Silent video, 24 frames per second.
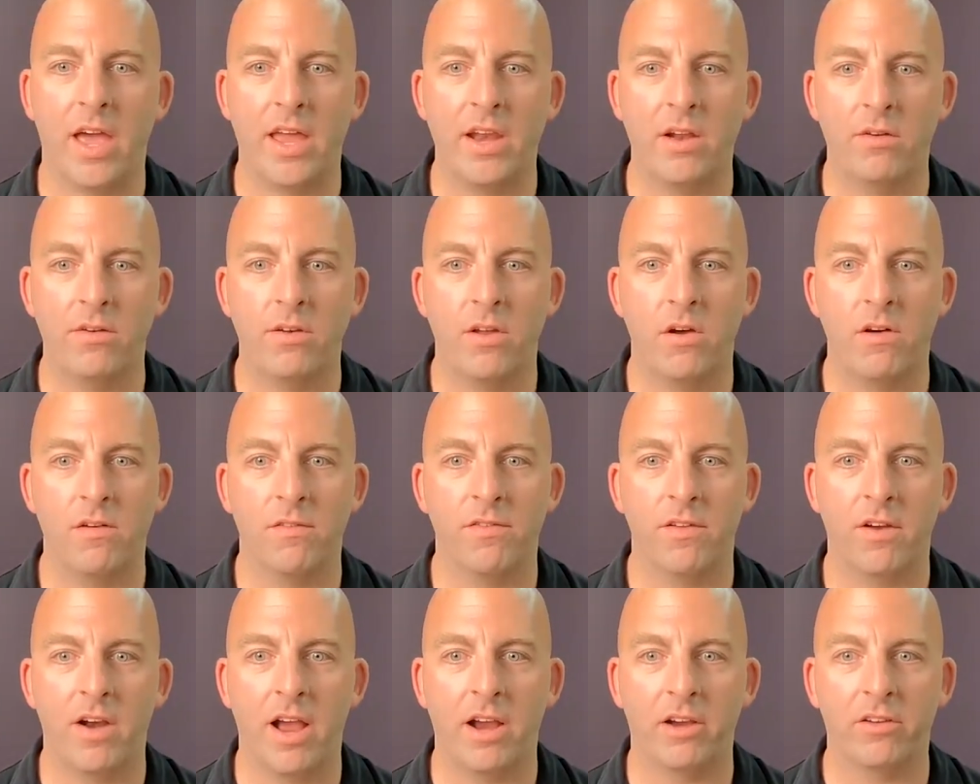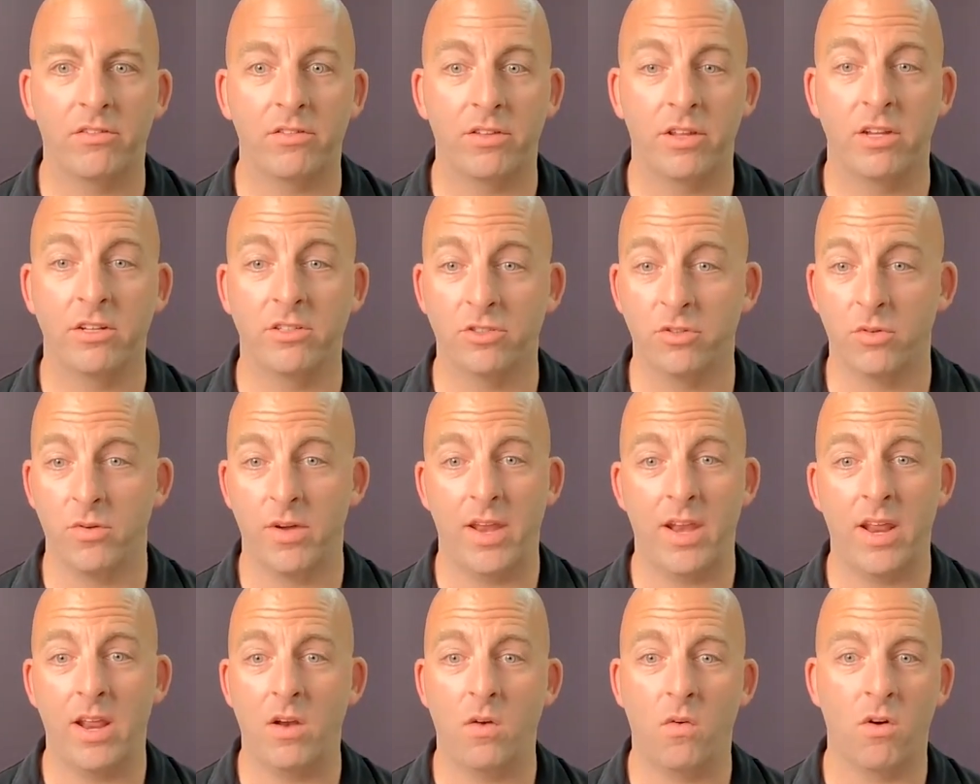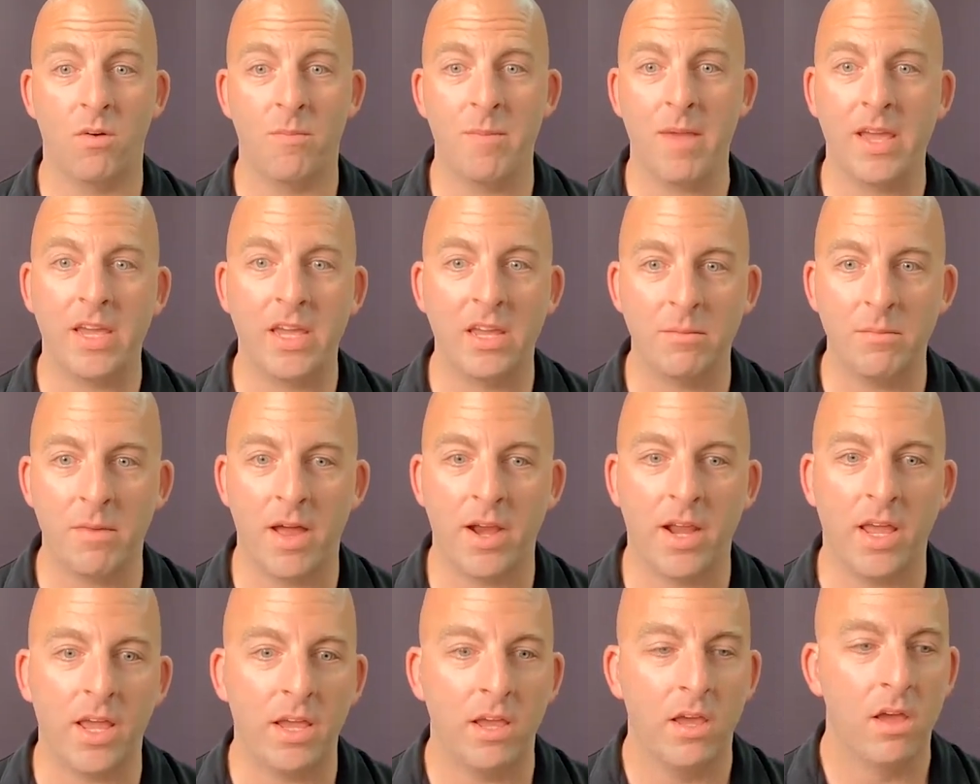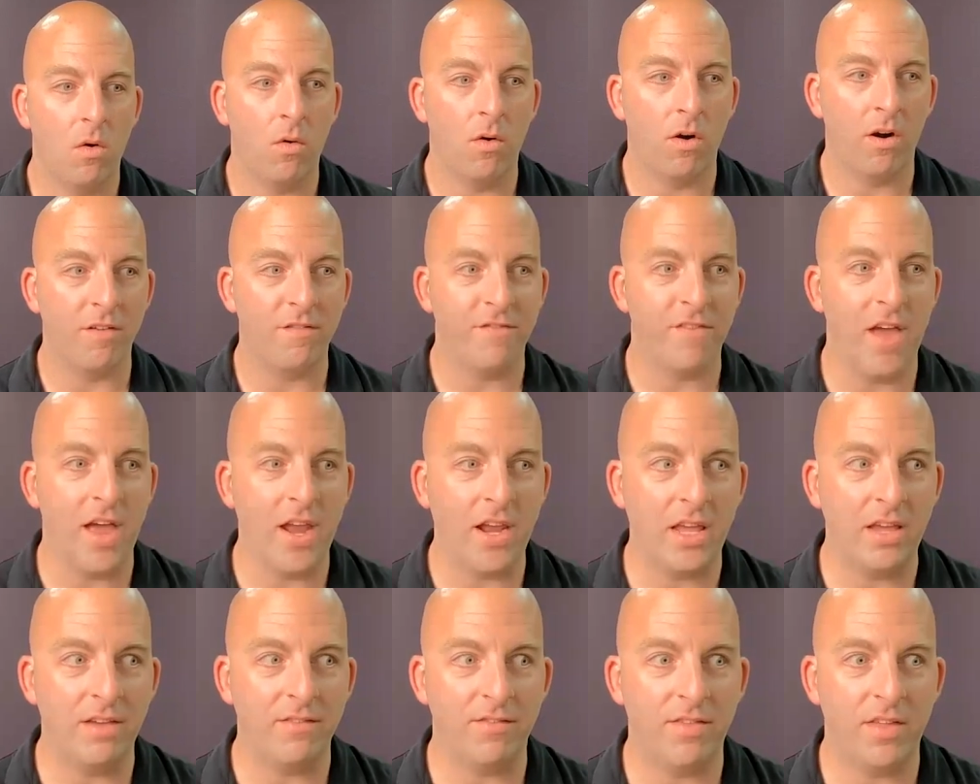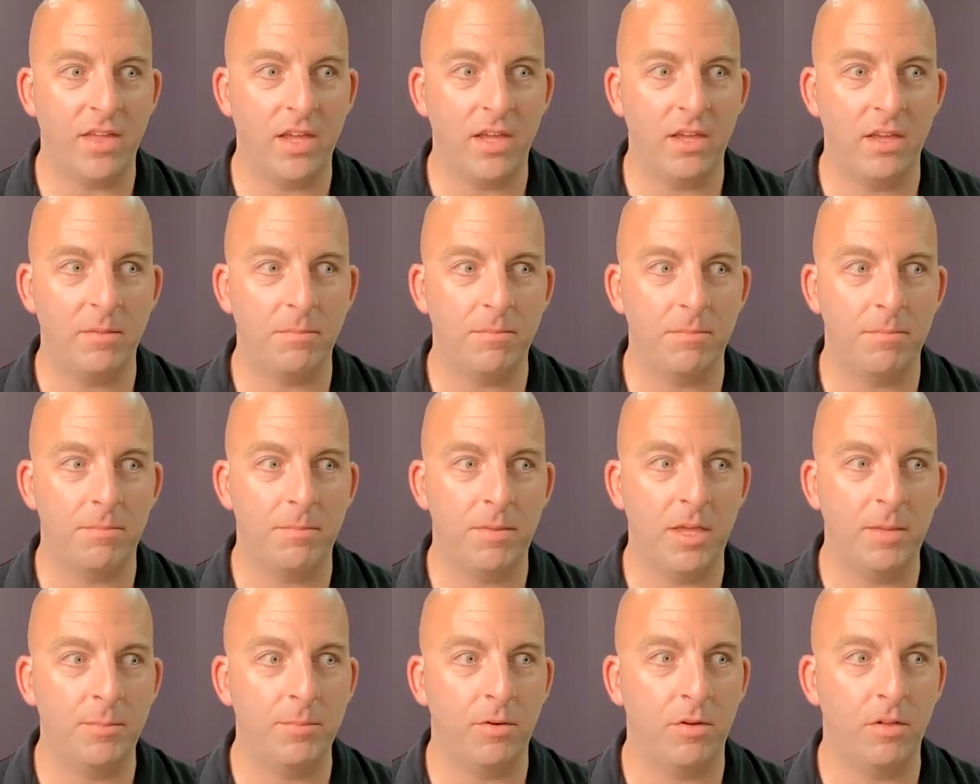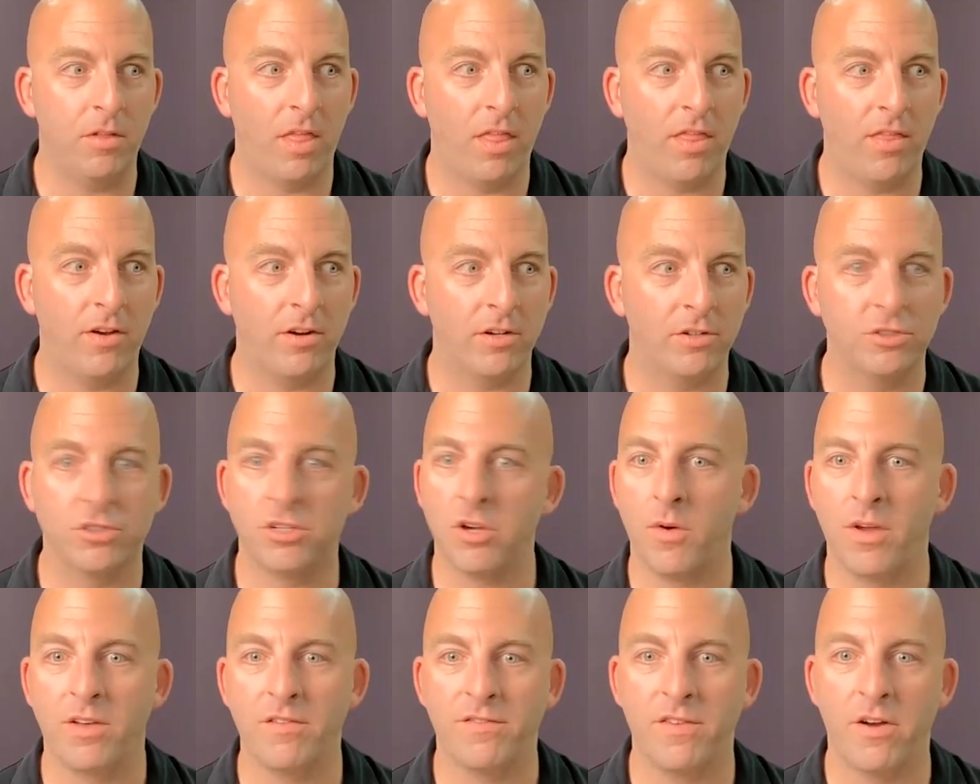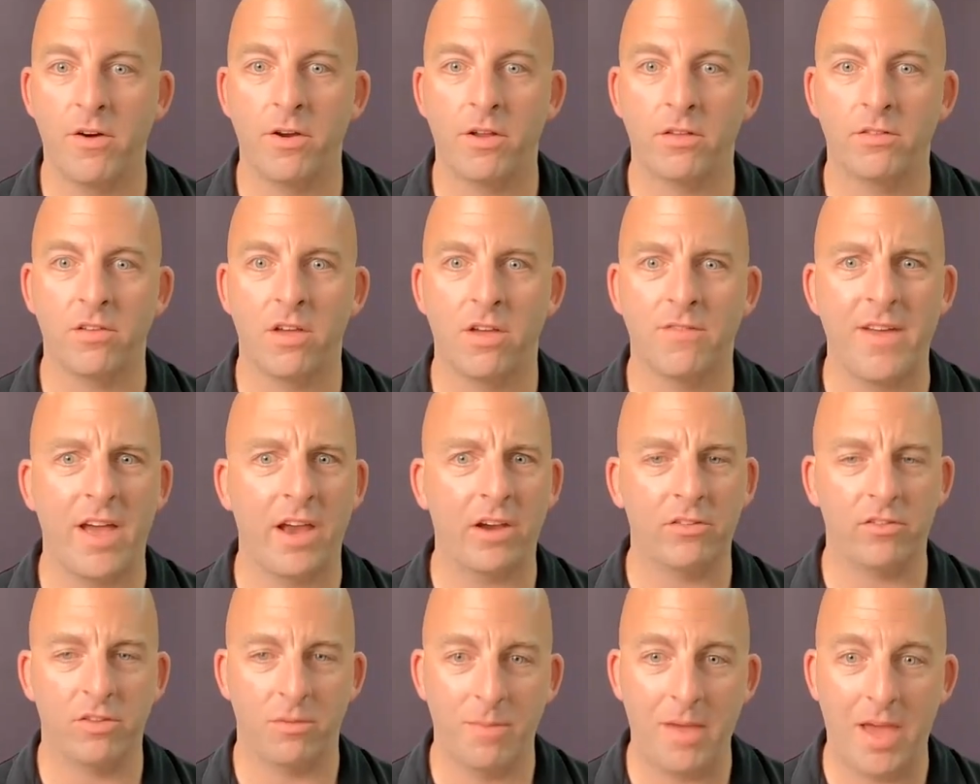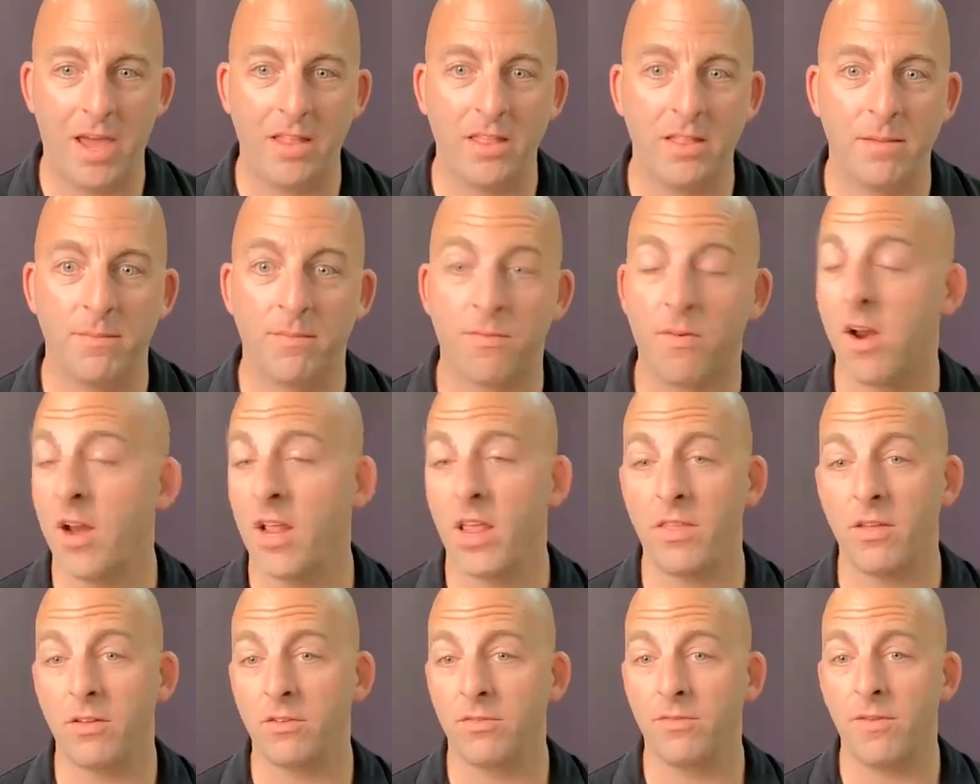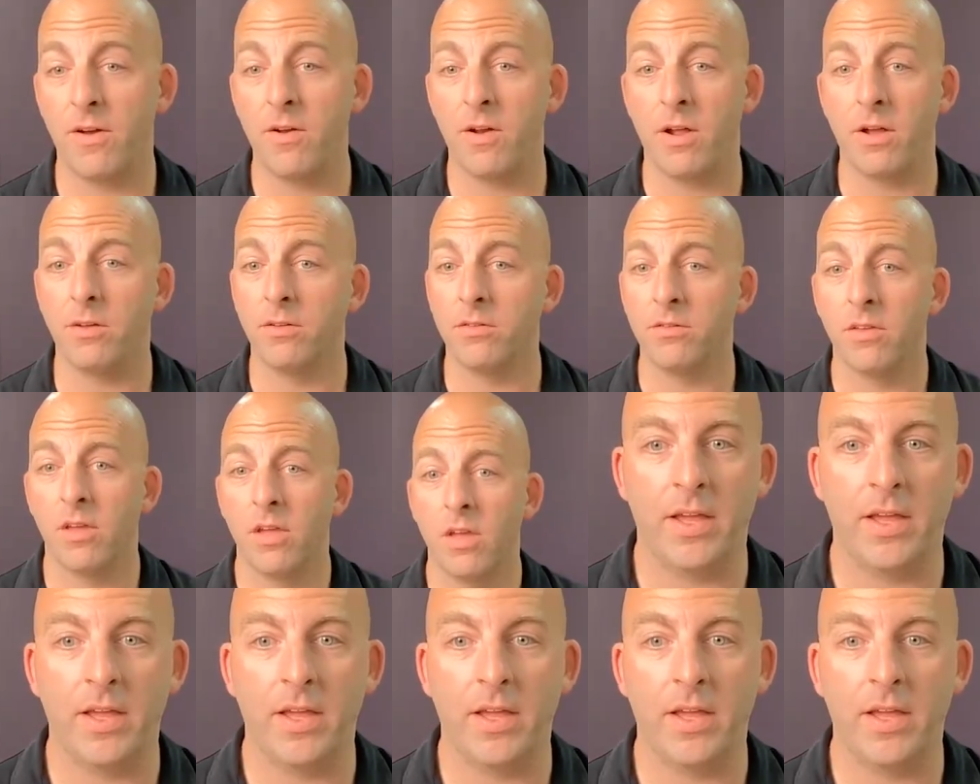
I don't know if they're actually enjoying it or making money, or if any of the people that they're showing photos of actually paid them for any of those photos.